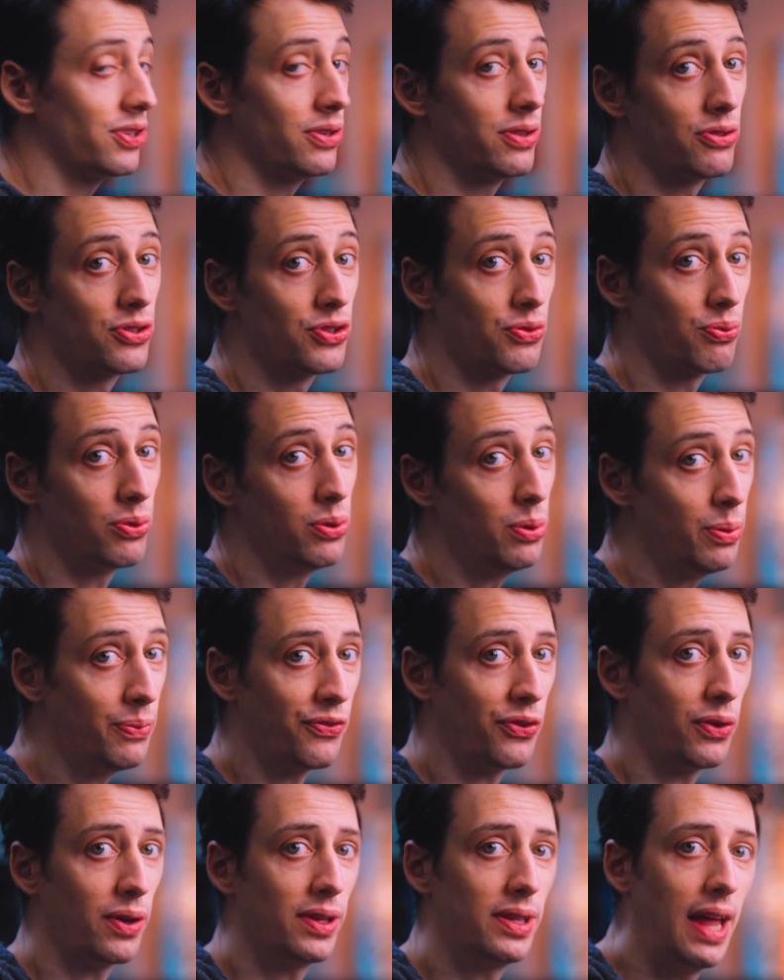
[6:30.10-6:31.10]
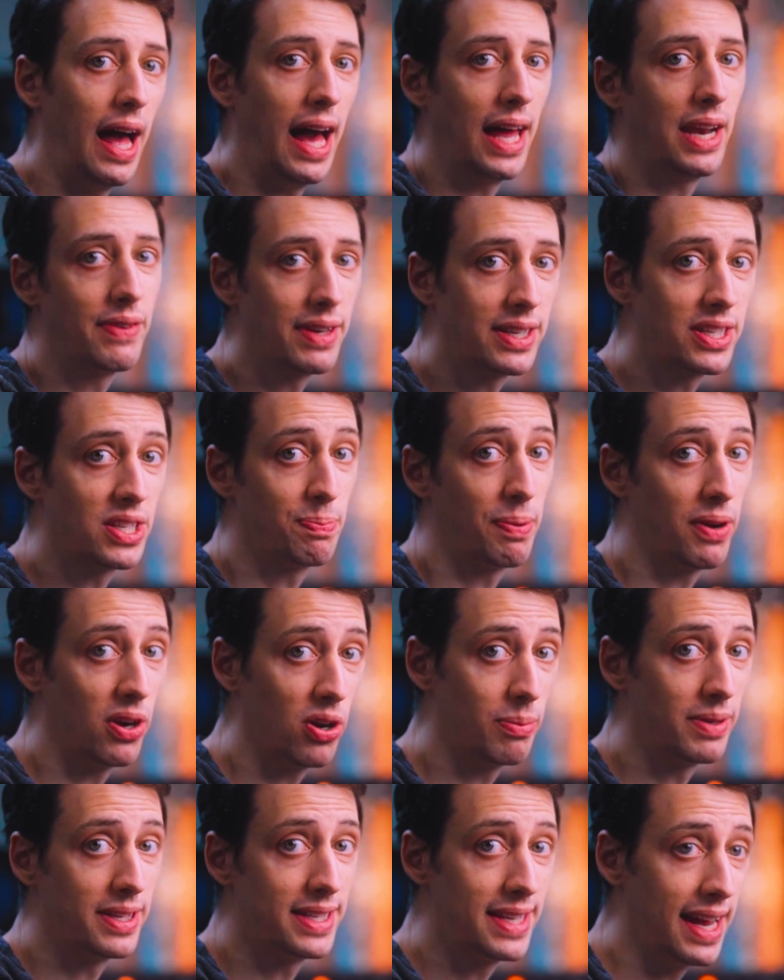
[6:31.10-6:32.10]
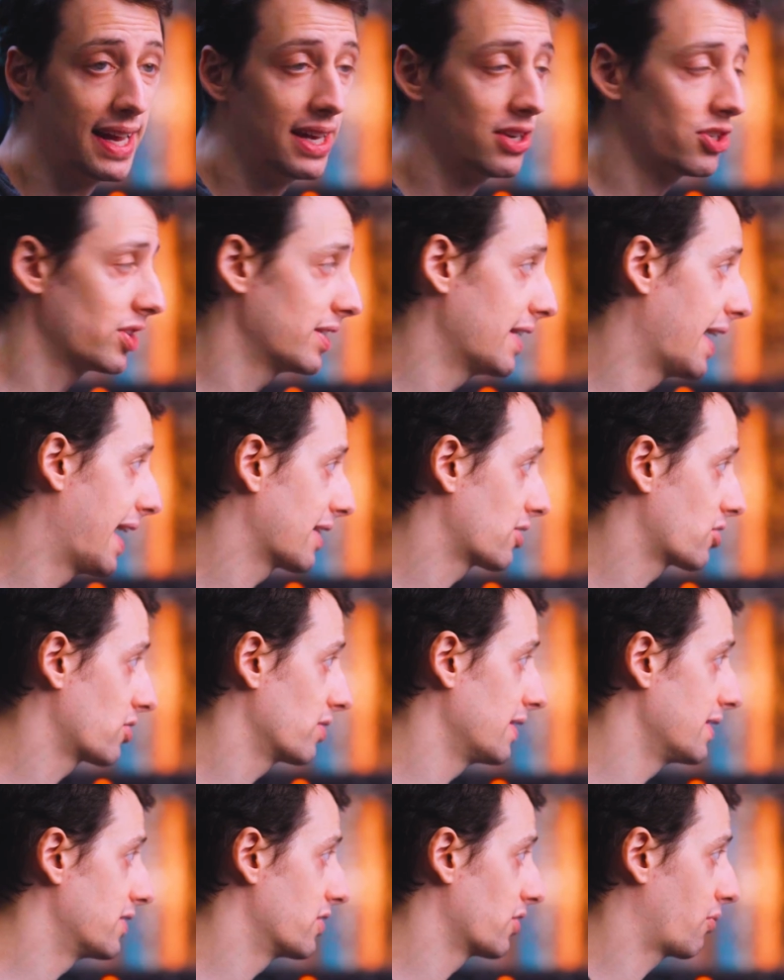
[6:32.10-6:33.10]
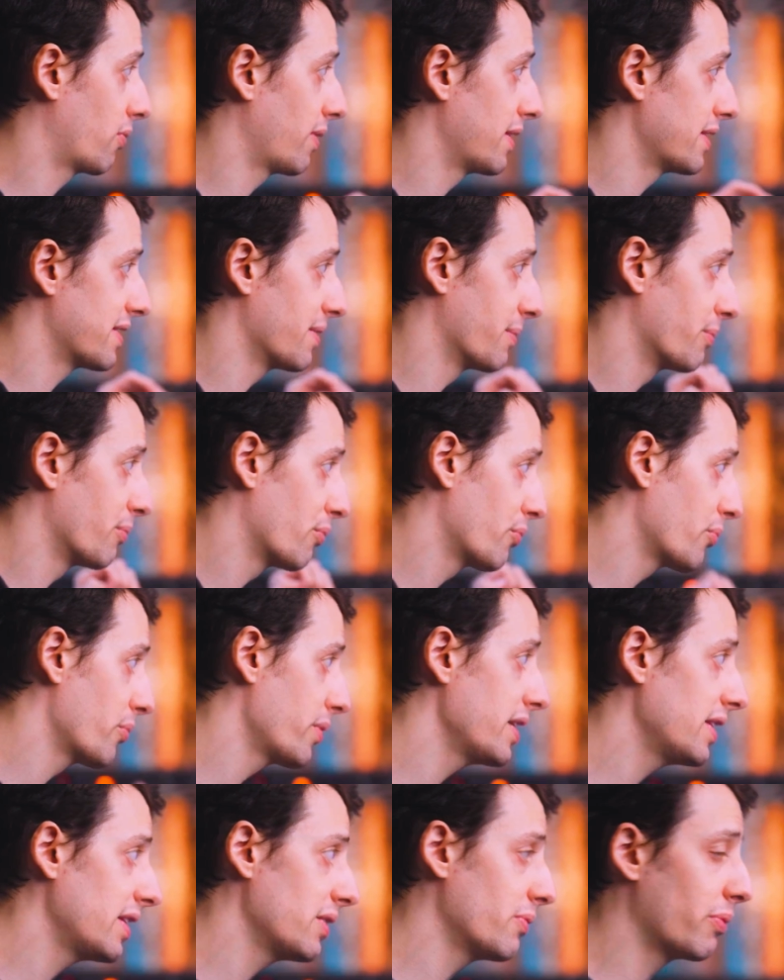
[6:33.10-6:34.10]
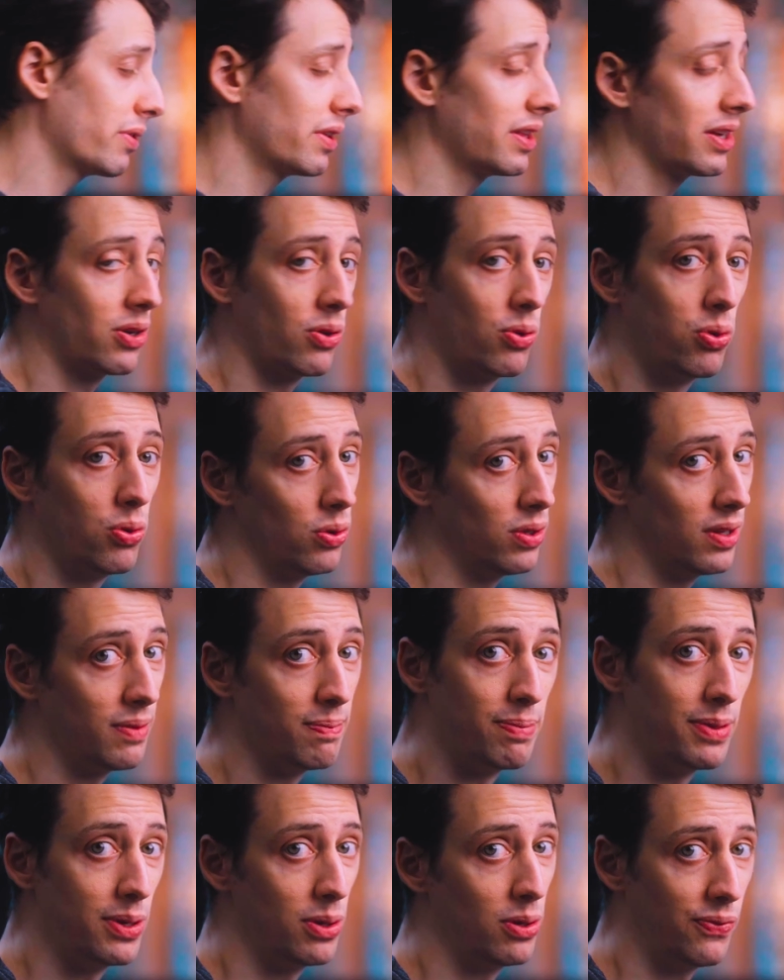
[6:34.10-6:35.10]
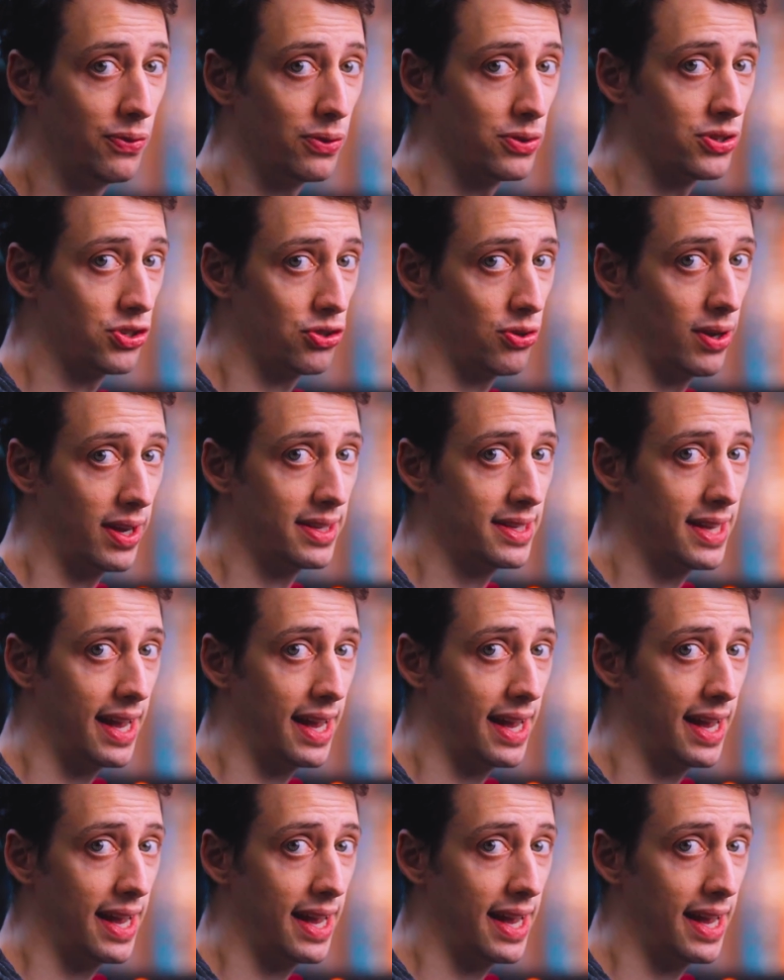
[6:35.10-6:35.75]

so there's room for a lot of experimentation actually to create some really, really cool and beautiful string